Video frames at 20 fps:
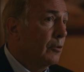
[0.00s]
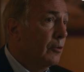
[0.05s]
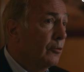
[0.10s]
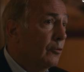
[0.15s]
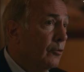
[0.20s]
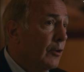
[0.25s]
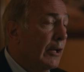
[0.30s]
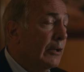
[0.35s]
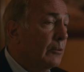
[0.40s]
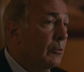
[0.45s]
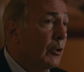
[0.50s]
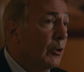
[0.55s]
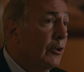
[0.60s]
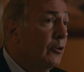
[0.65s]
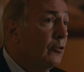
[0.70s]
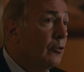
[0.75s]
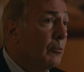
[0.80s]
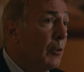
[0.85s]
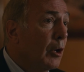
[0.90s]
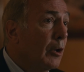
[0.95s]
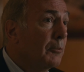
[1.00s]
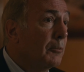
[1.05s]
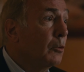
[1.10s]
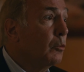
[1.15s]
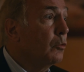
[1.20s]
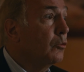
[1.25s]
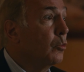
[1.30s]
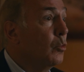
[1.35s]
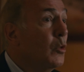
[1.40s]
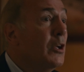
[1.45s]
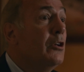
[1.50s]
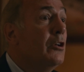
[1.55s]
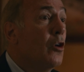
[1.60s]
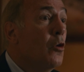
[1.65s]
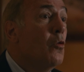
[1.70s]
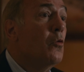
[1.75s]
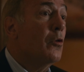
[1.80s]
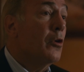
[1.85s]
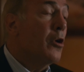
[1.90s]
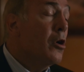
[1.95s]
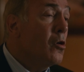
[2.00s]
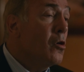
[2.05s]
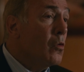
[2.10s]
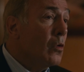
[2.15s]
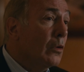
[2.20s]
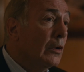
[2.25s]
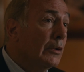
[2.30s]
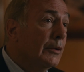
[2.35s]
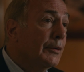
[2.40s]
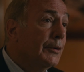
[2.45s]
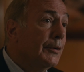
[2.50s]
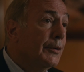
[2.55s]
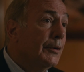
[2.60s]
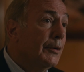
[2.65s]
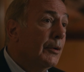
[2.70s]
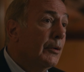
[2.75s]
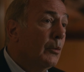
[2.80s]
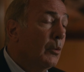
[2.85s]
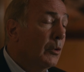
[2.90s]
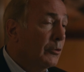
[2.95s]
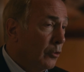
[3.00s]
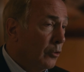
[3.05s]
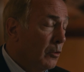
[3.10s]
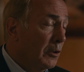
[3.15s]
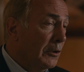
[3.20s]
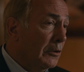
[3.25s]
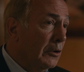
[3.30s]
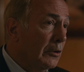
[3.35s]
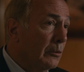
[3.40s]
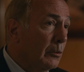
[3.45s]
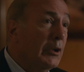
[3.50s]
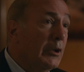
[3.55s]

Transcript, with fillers: out of the Seattle Police Department was we don't know what's going on.